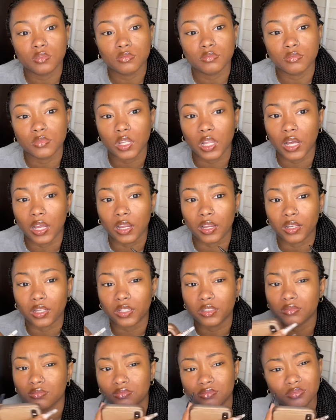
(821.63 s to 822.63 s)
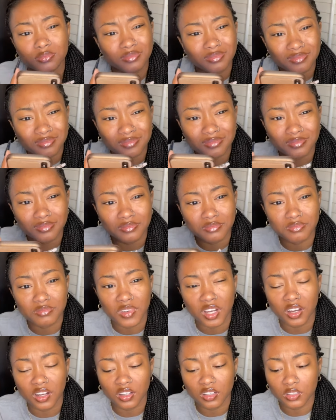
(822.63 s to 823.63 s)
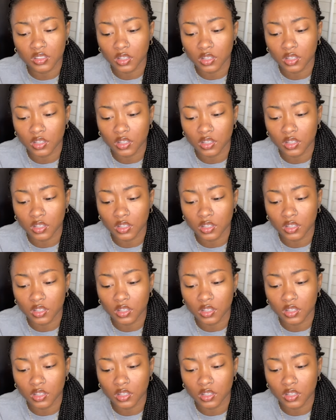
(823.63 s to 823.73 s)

Like, huh?